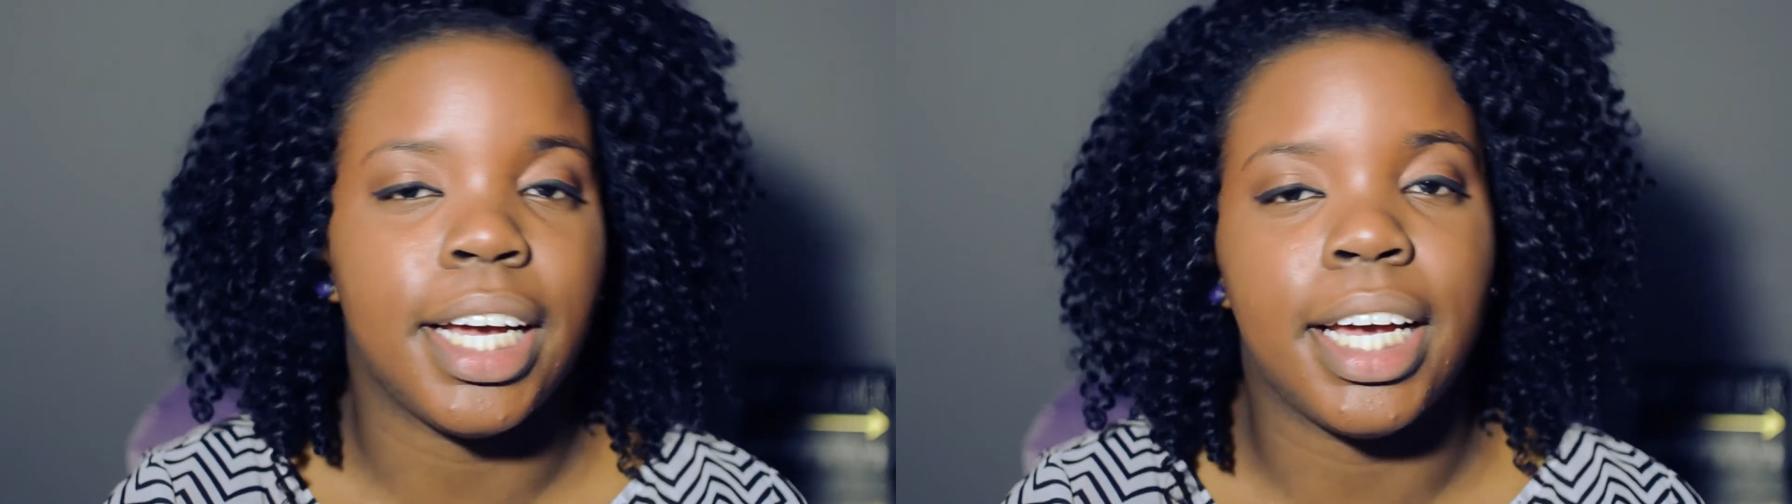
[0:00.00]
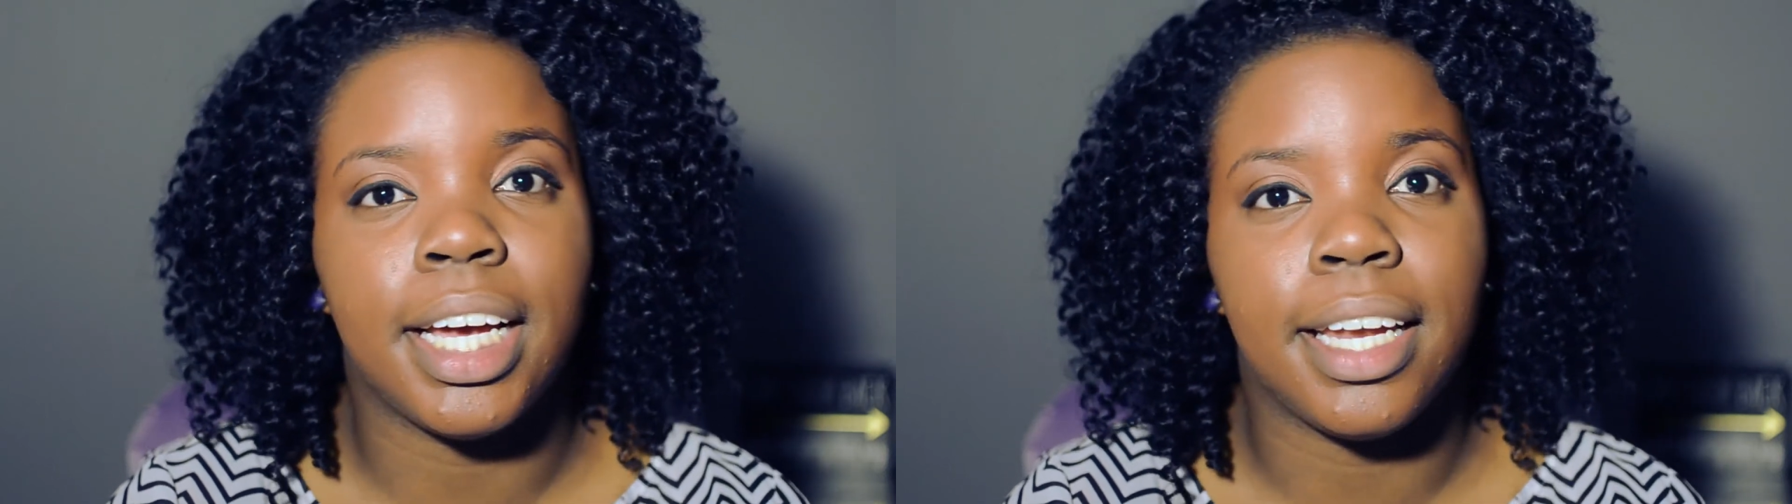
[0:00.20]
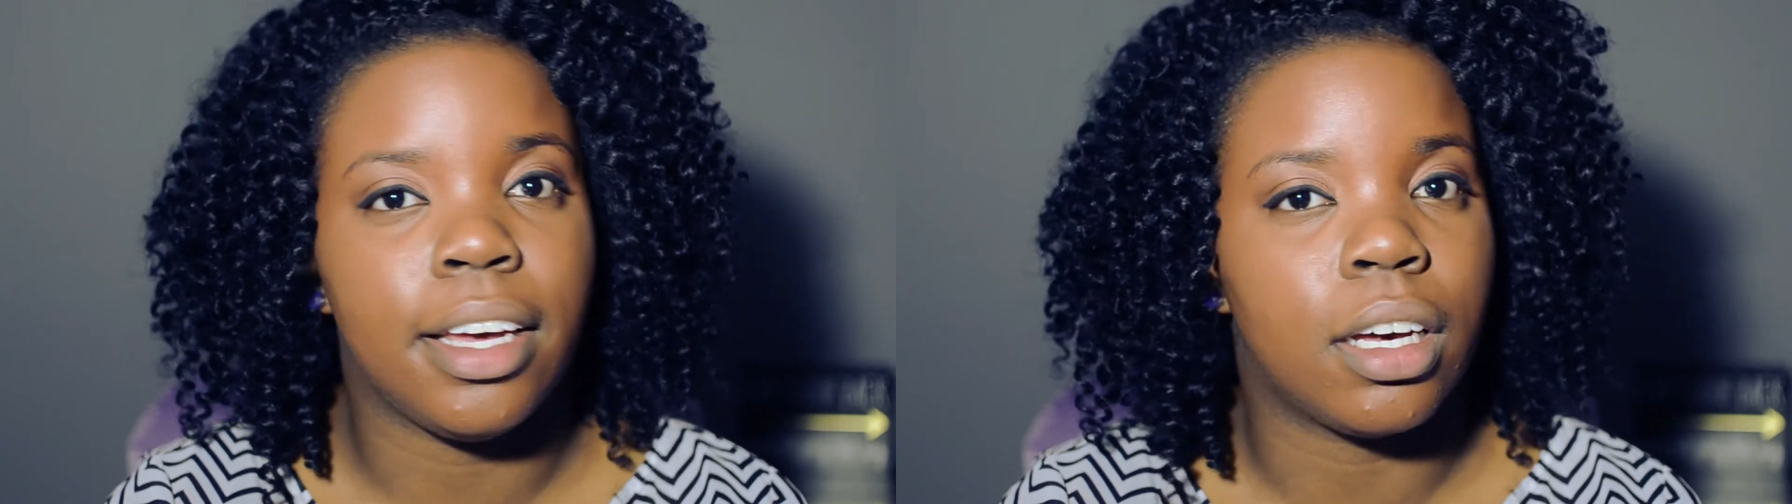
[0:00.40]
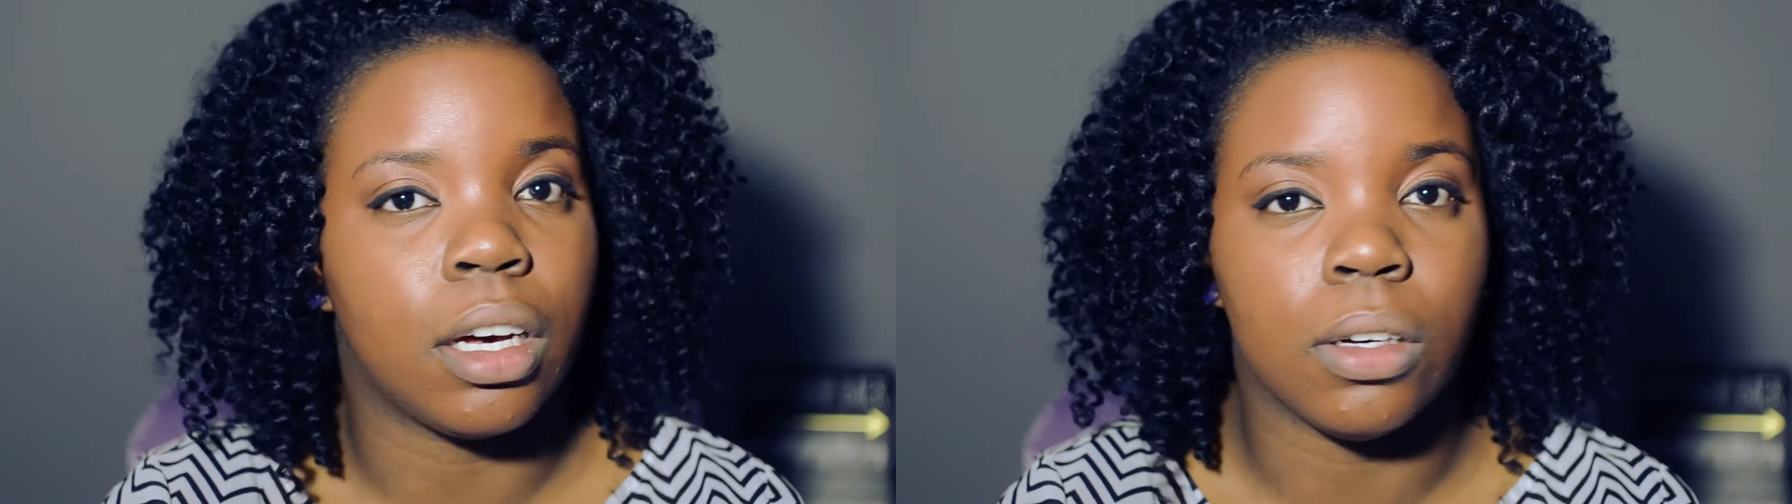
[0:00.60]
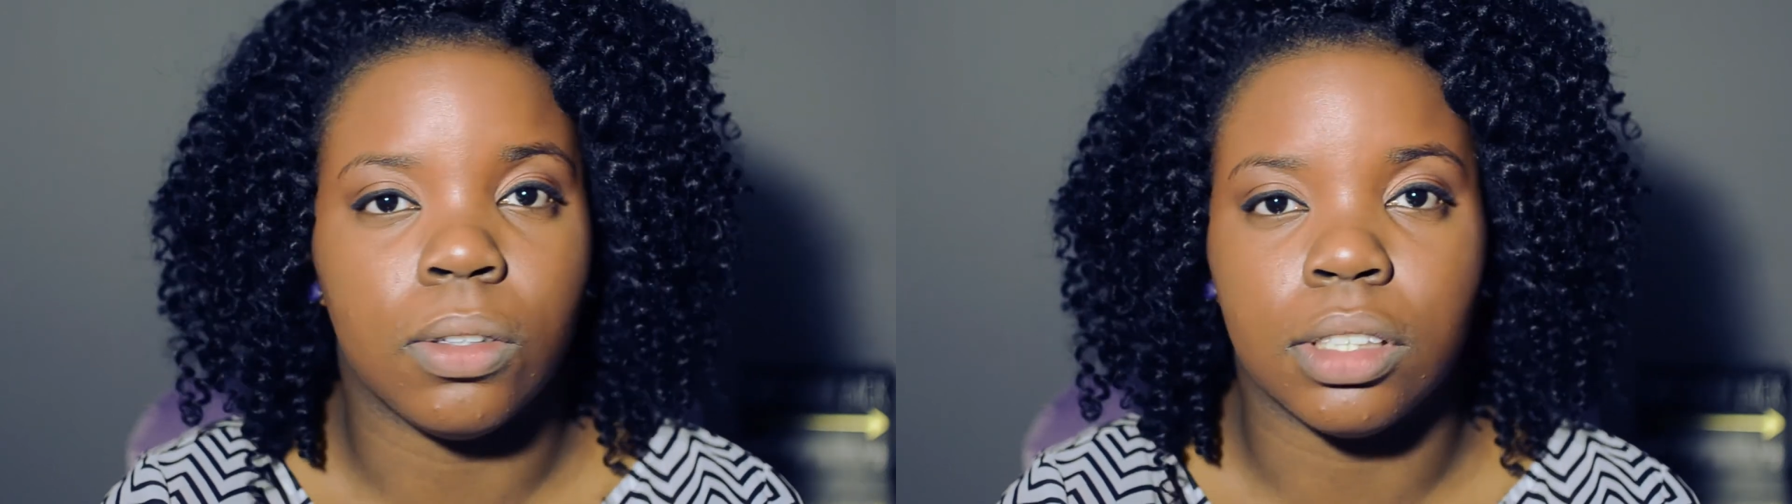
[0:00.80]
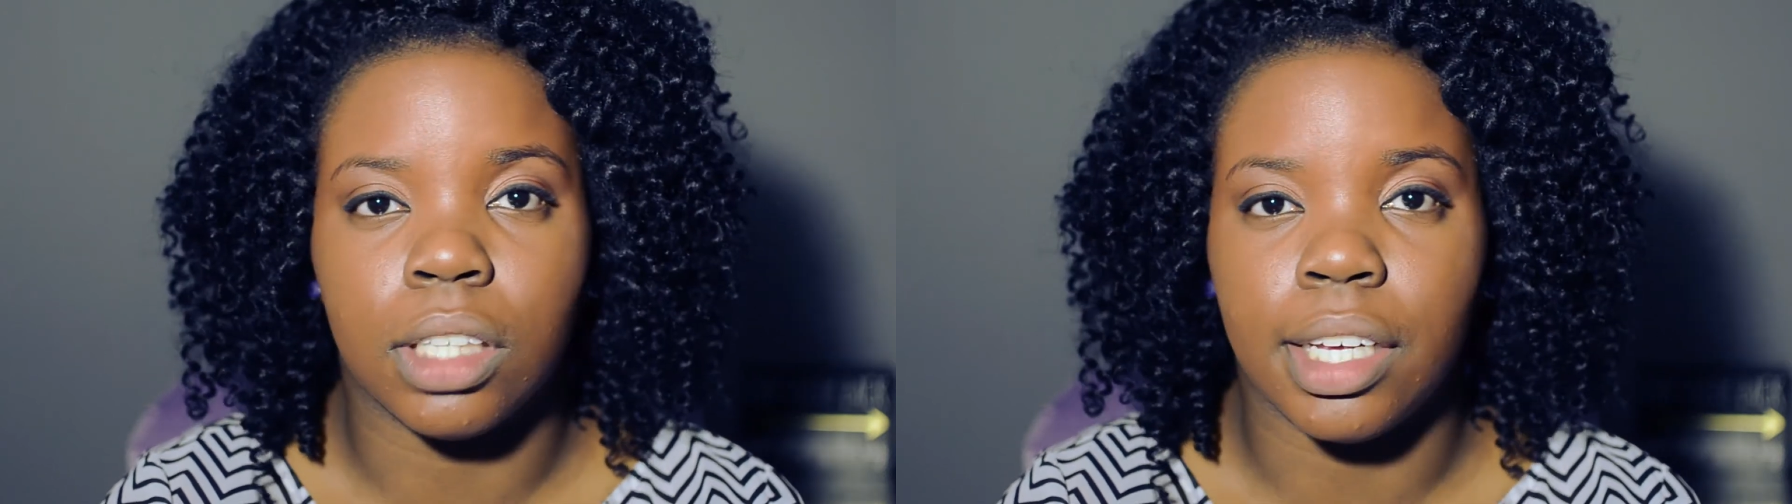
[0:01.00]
and it goes